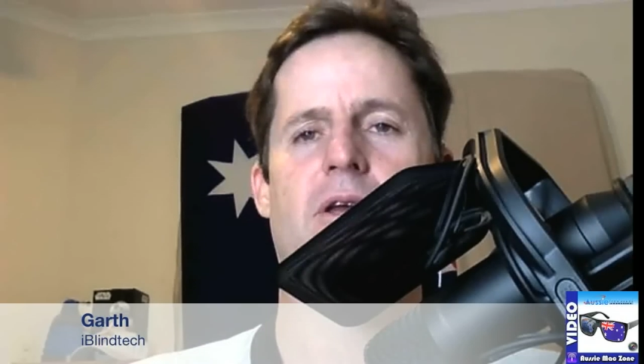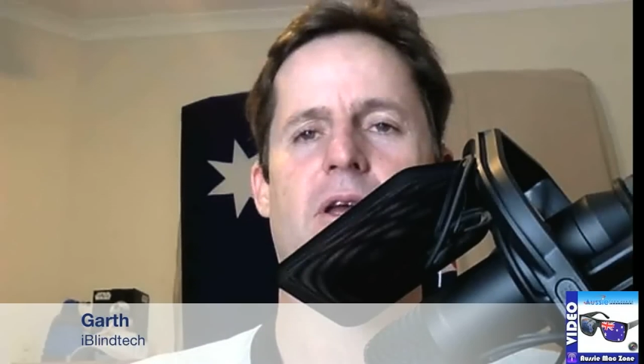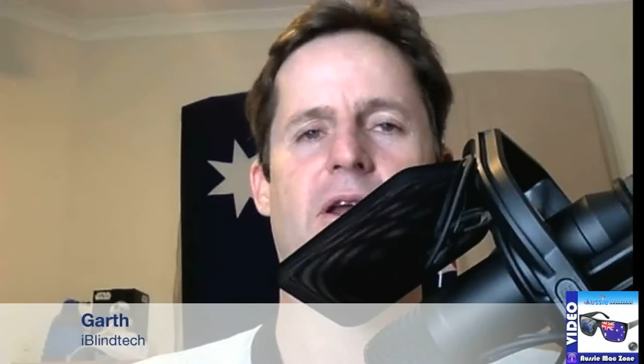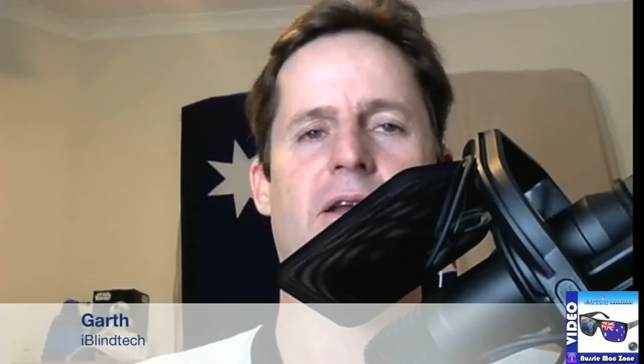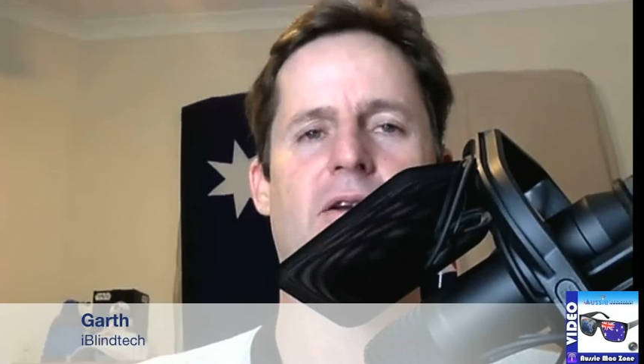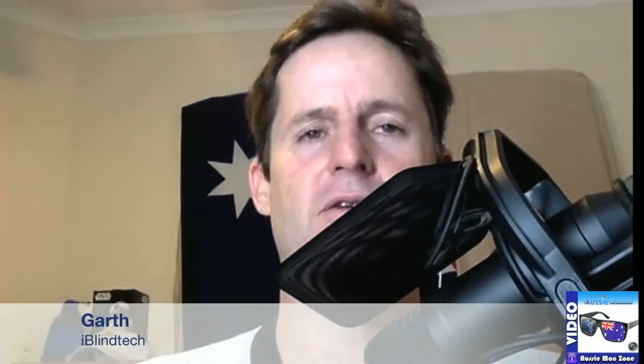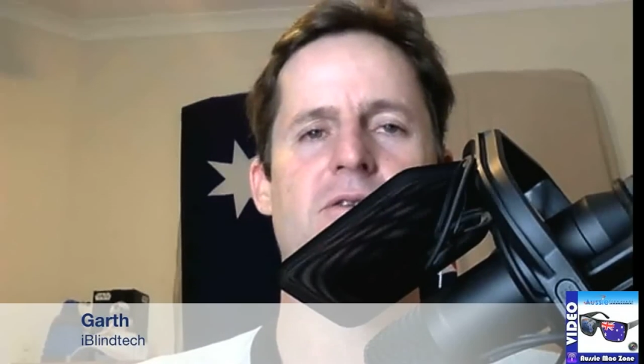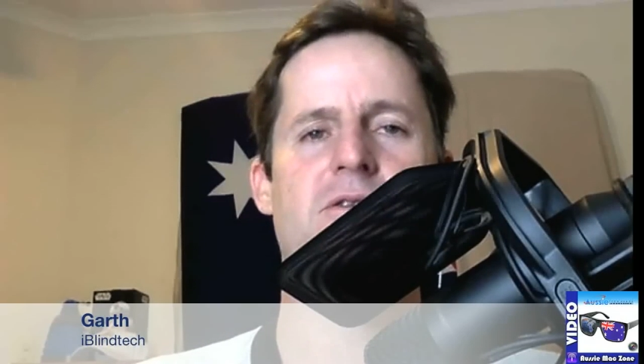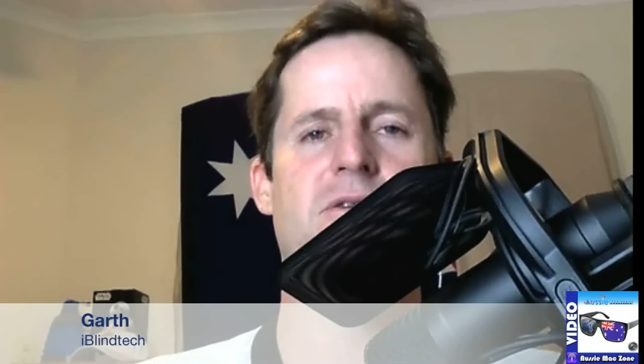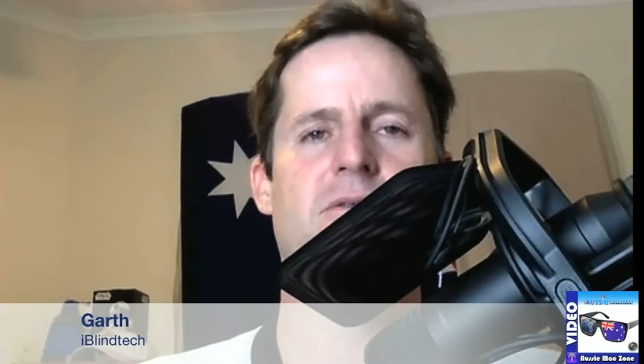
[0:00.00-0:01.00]
It
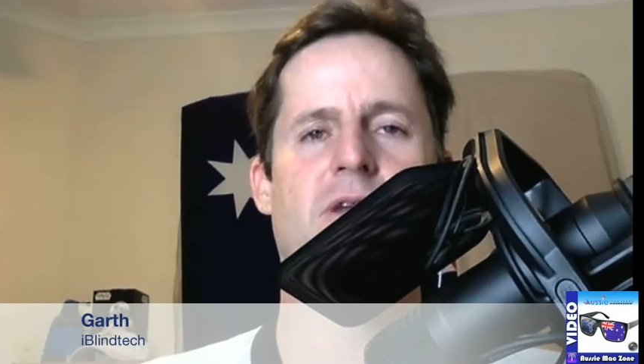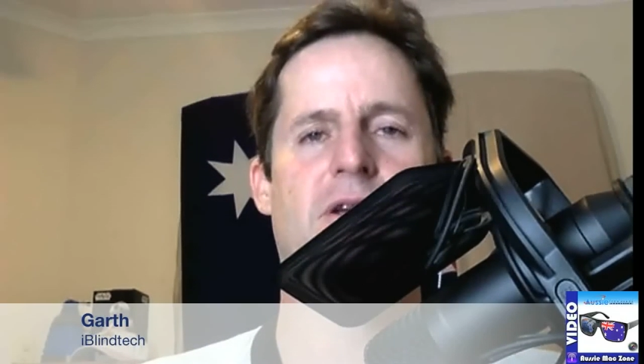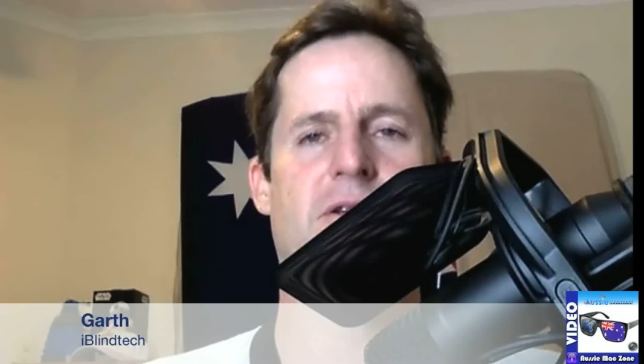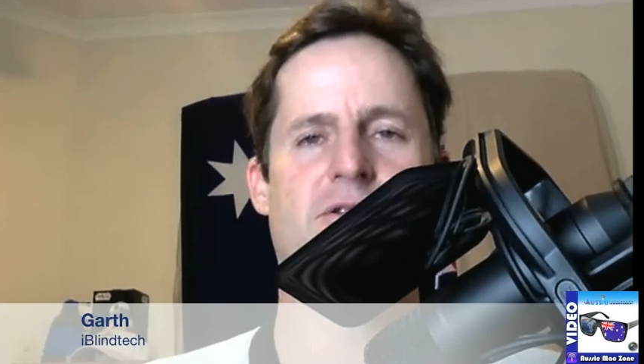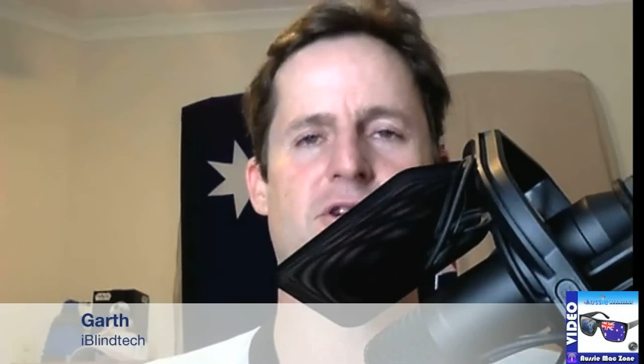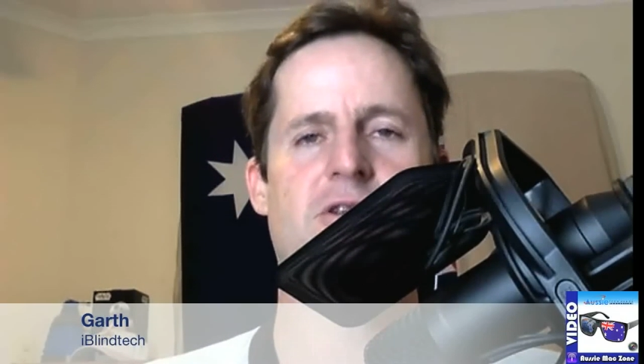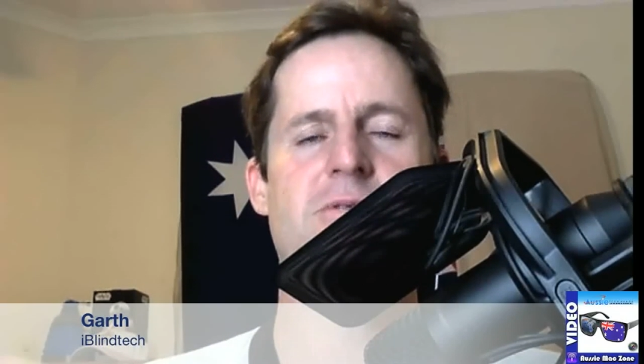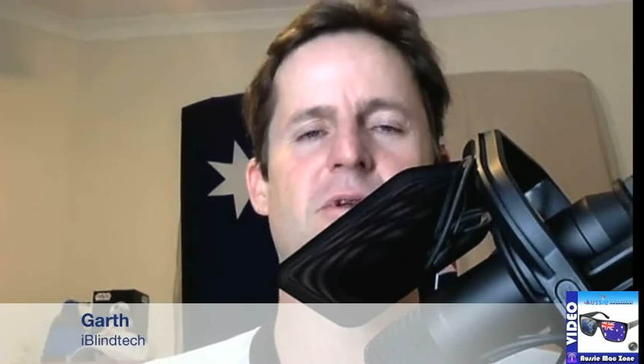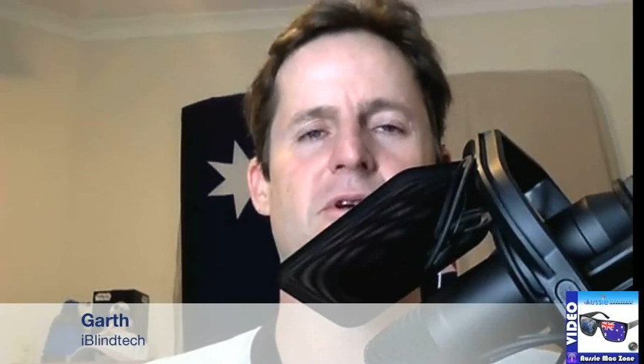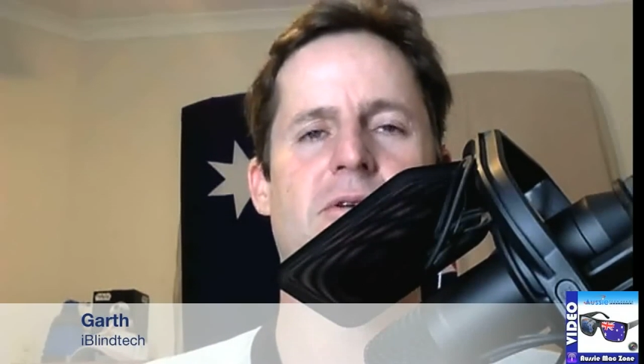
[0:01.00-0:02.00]
unlocks, like it
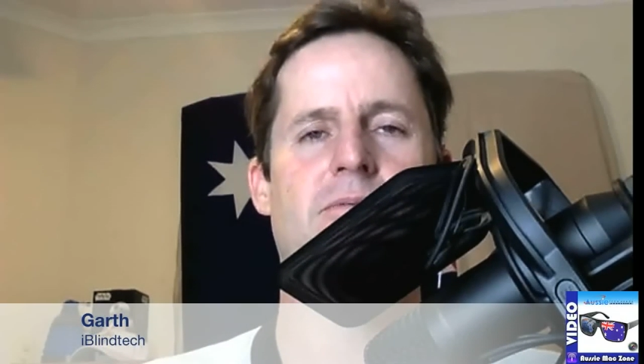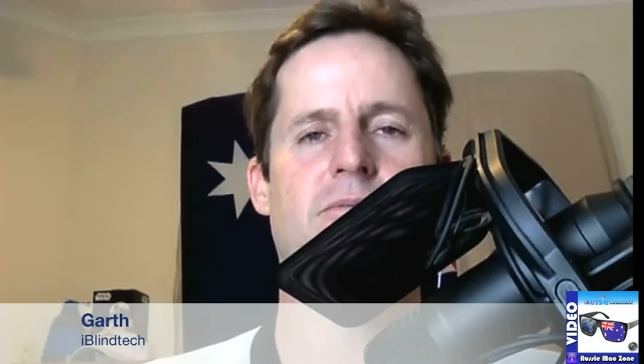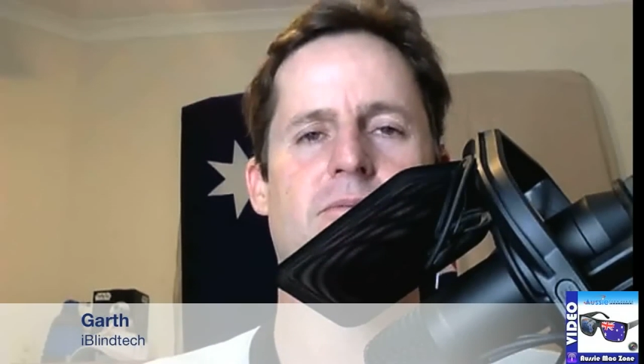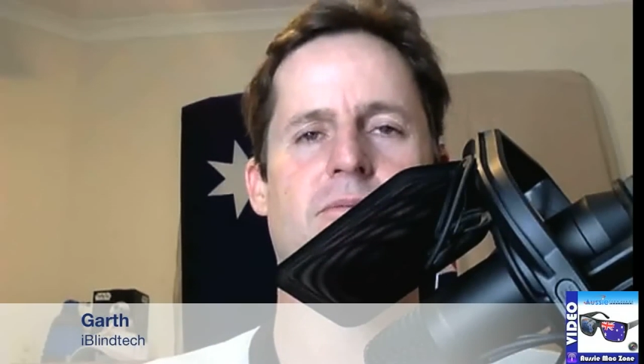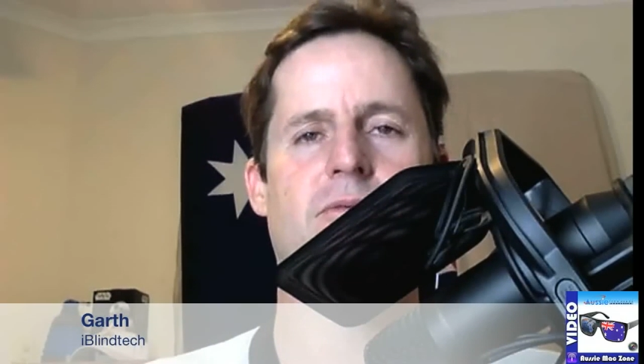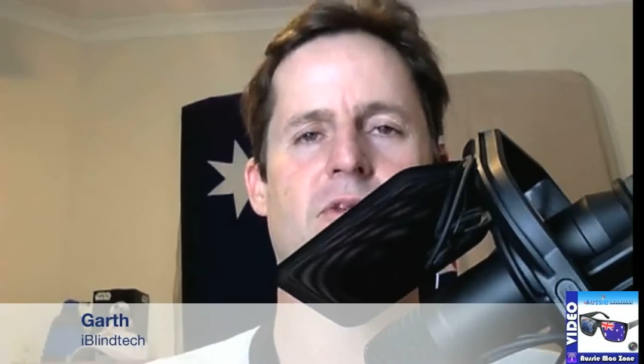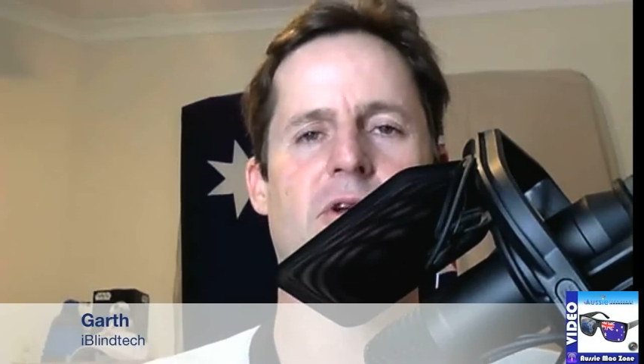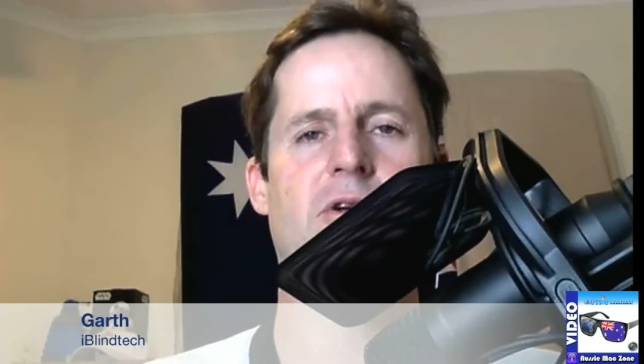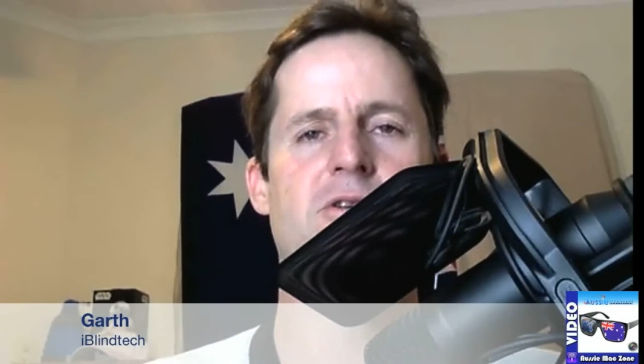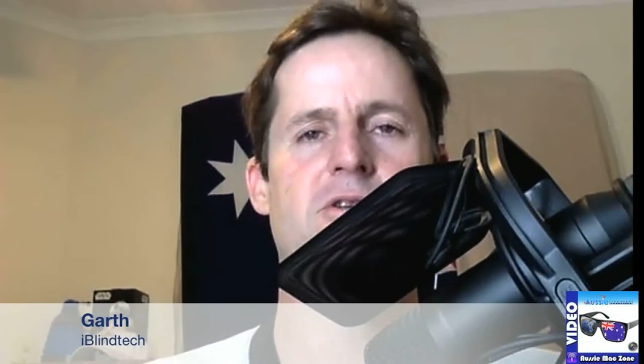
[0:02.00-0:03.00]
shows me the
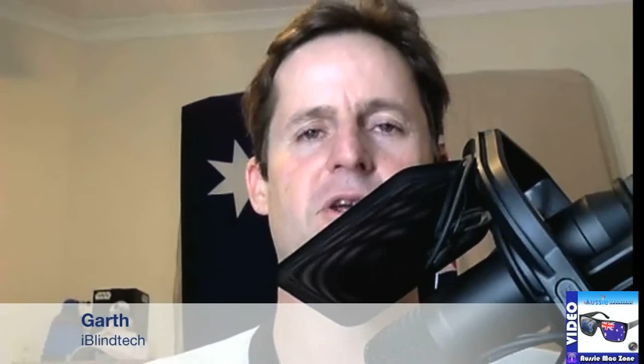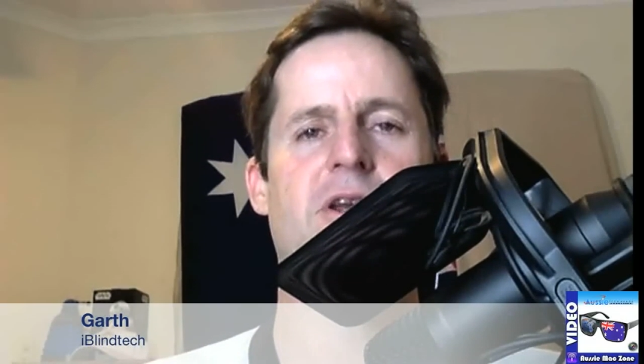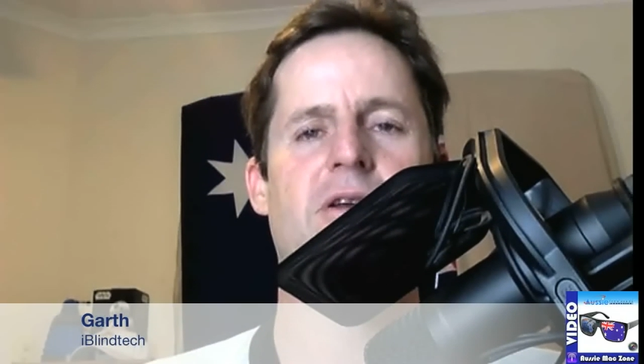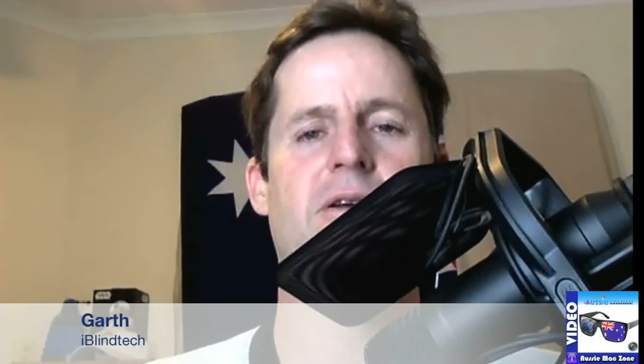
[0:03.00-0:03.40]
lock screen,